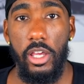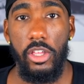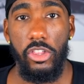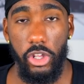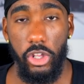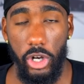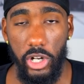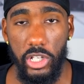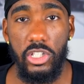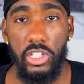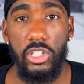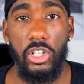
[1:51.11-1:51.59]

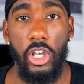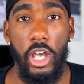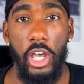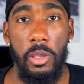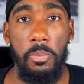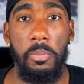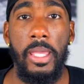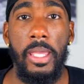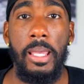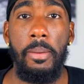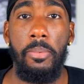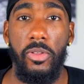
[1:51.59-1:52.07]
There are
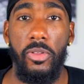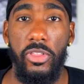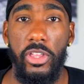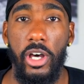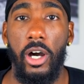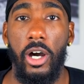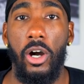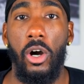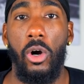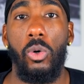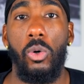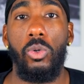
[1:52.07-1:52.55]
certain people that
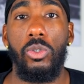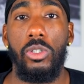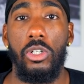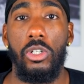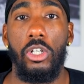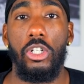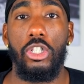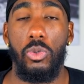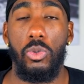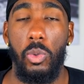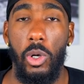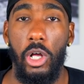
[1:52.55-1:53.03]
are holding
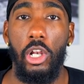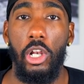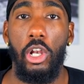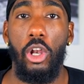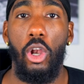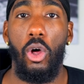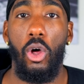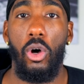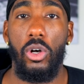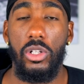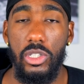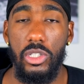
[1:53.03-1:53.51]
on to a
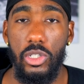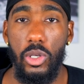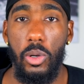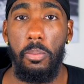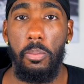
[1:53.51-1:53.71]
lot